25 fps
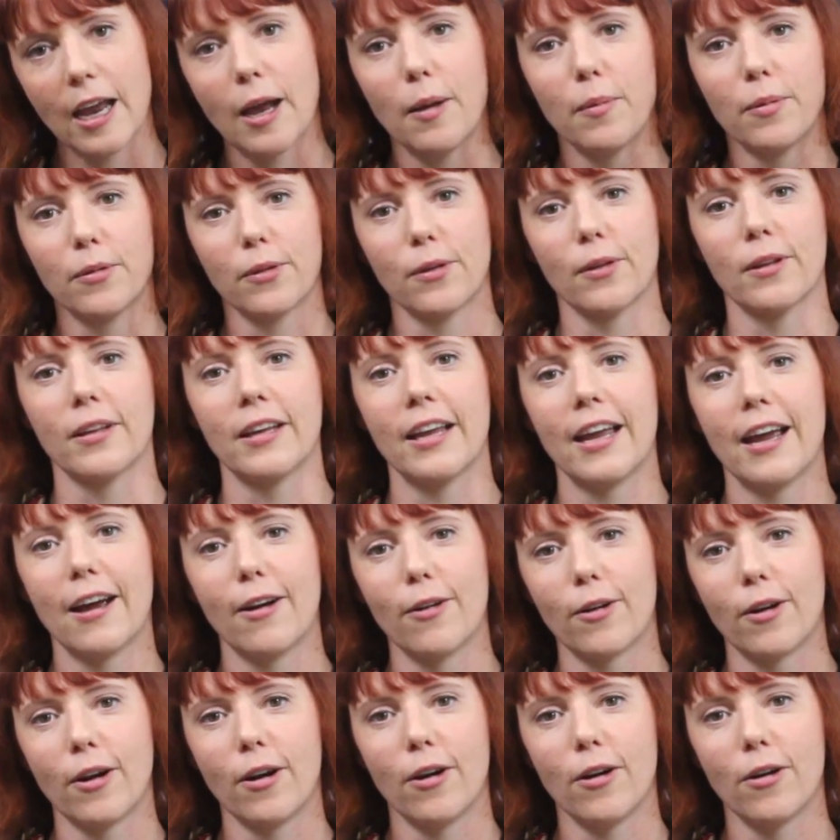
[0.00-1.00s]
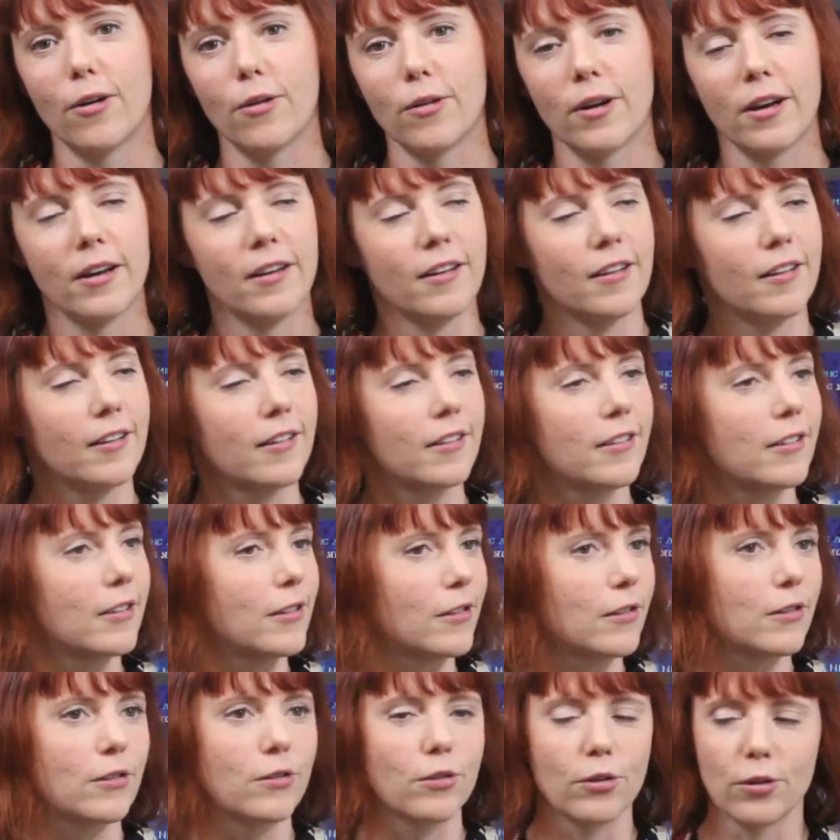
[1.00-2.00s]
absolutely out cold and you
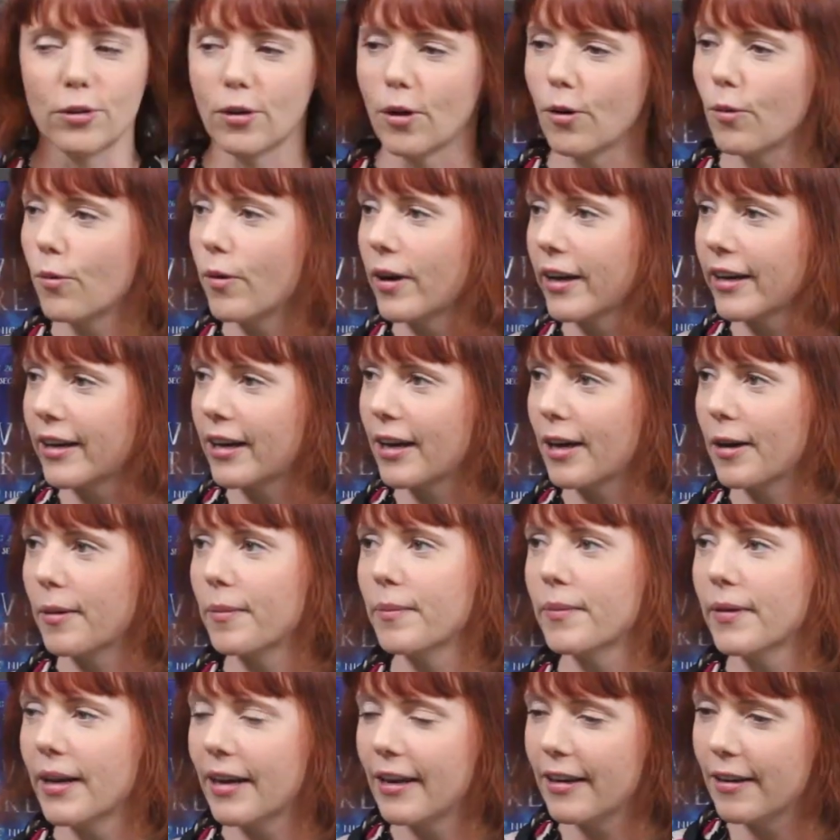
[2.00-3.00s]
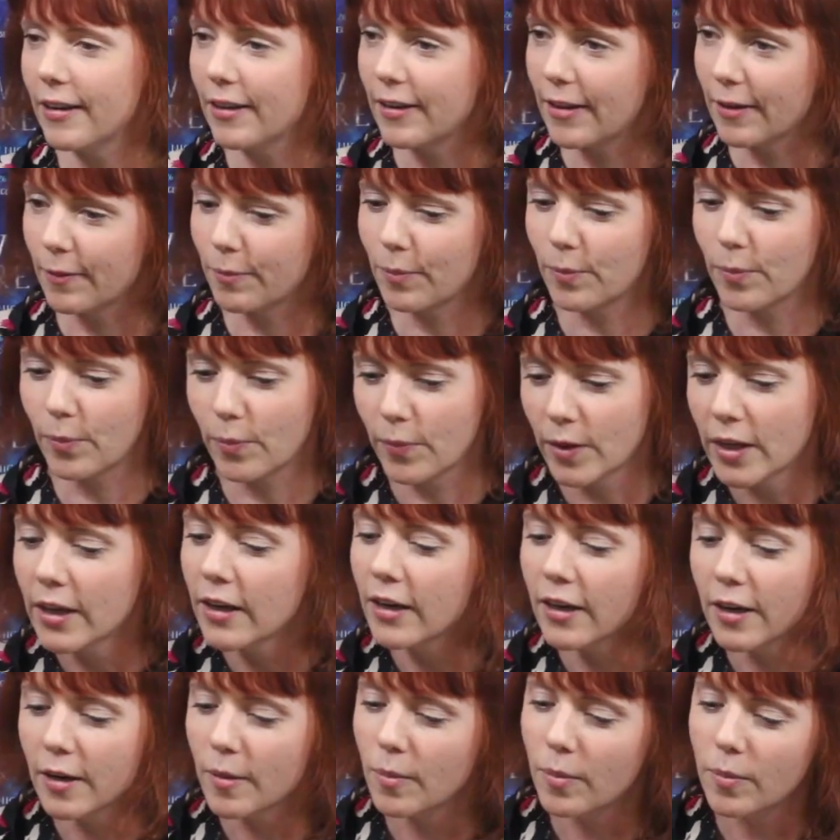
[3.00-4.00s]
just do not wake up, and
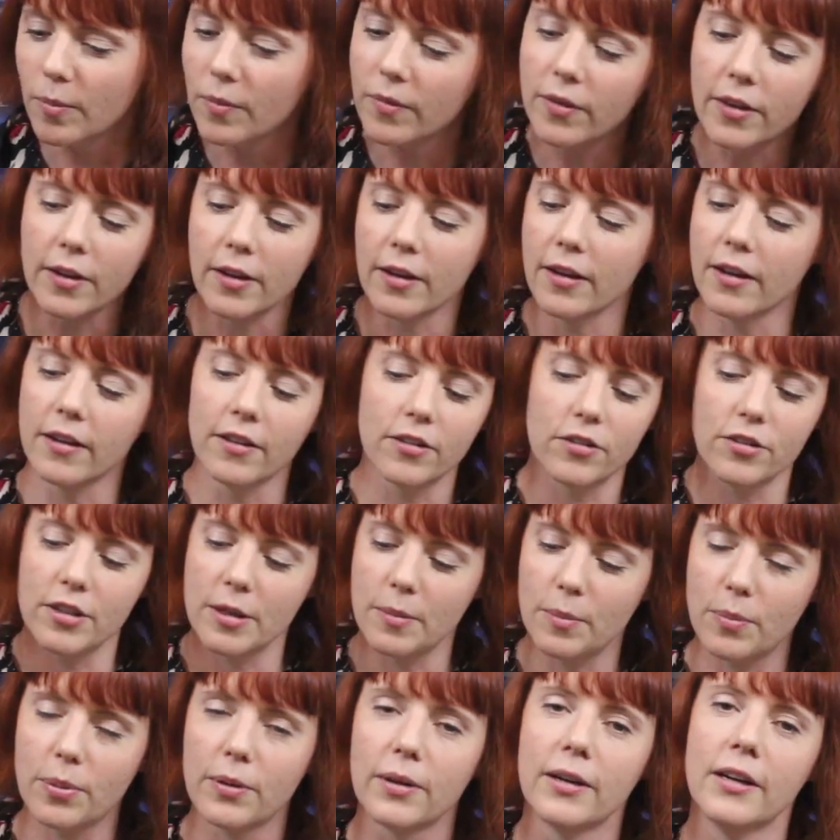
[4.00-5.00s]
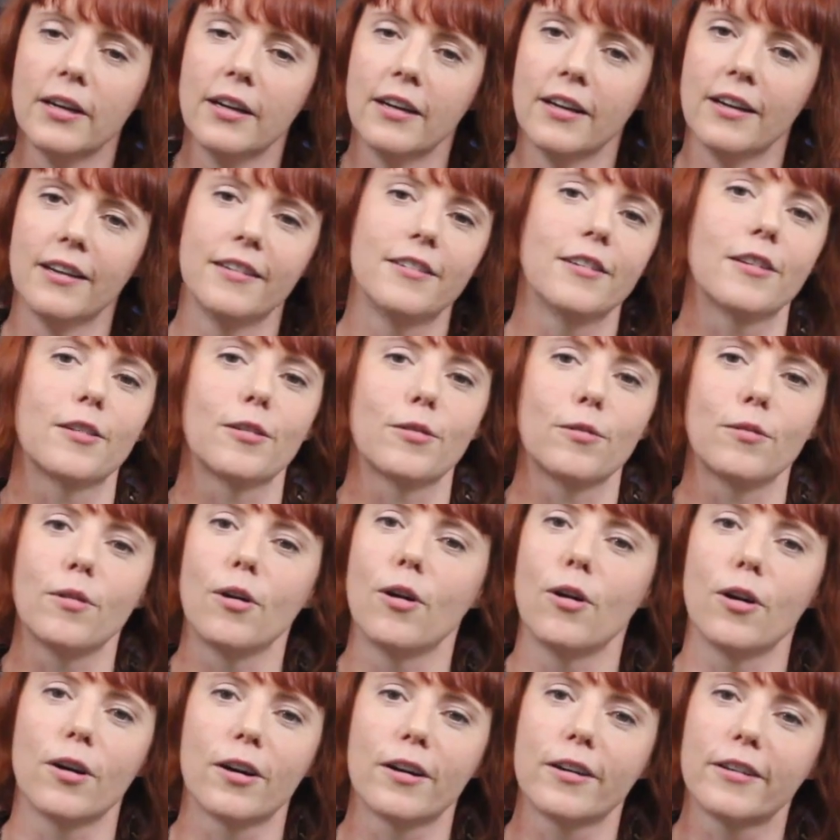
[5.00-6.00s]
the ship just
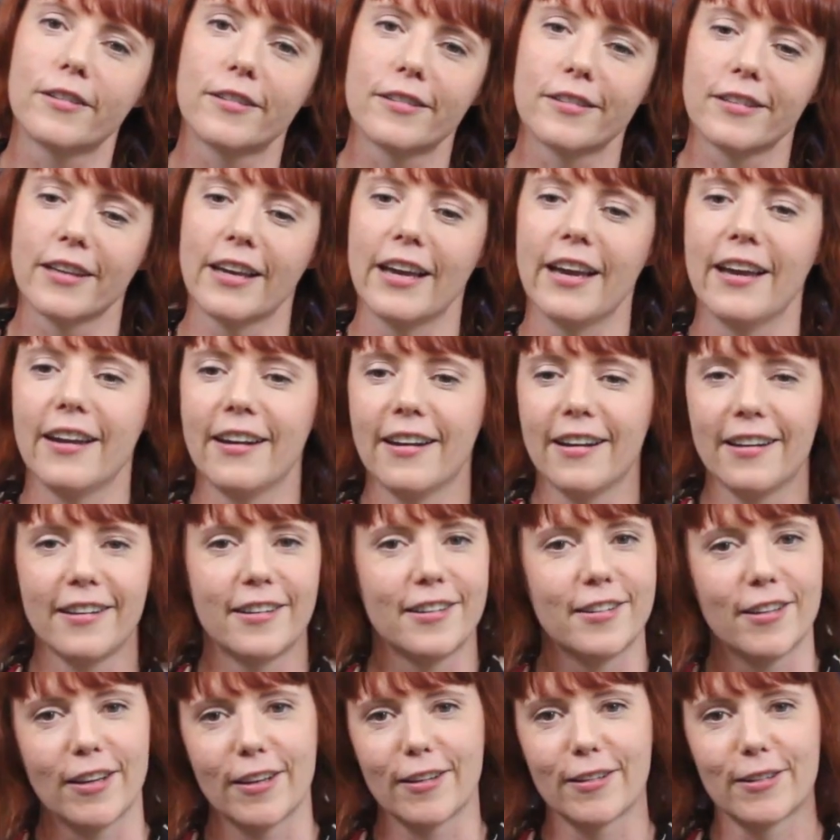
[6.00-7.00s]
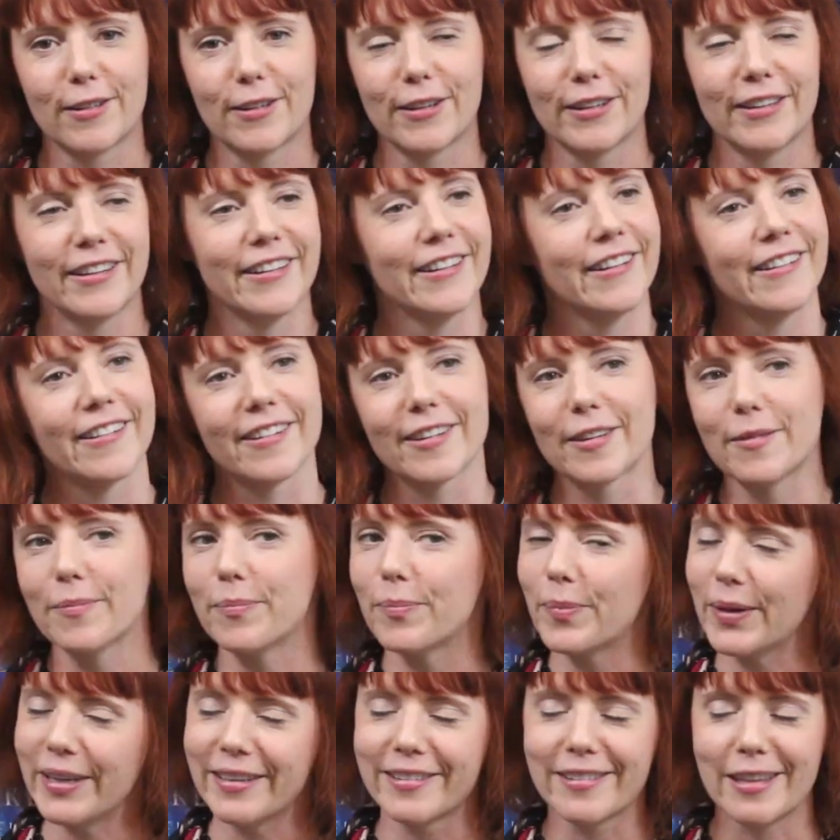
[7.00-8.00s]
rocks, and it's just the
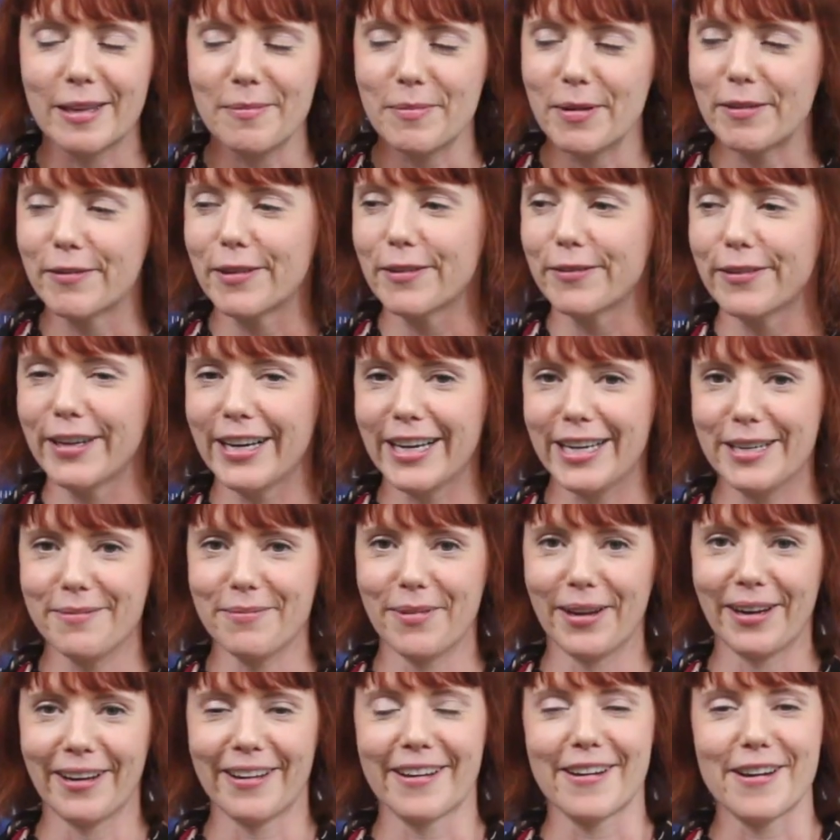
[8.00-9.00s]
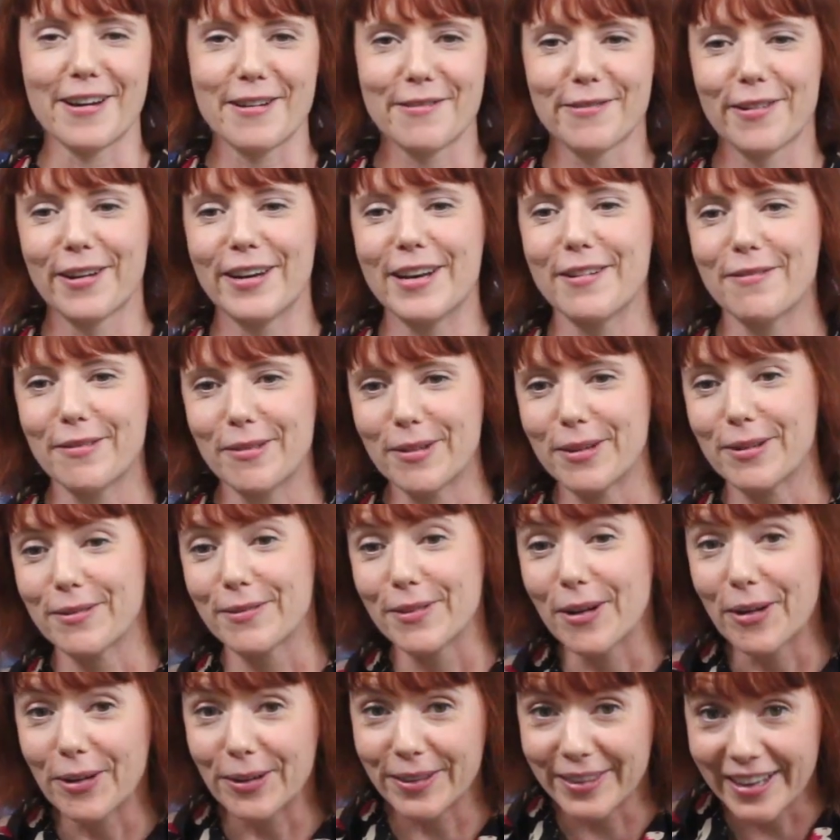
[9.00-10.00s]
best sleep I've ever had in my life. I never would
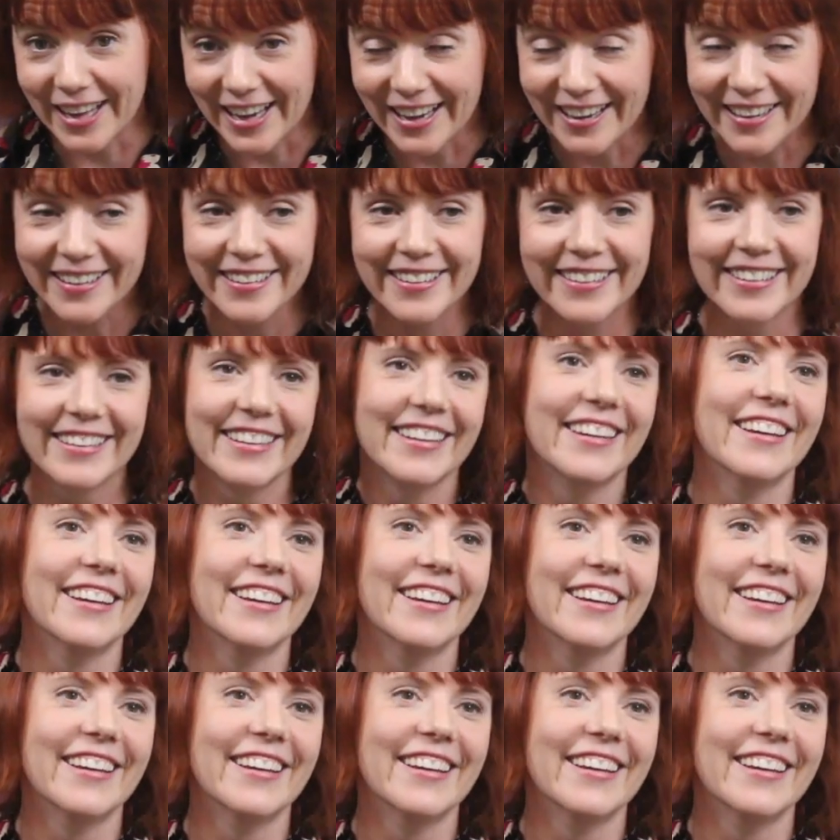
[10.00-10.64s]
have known that.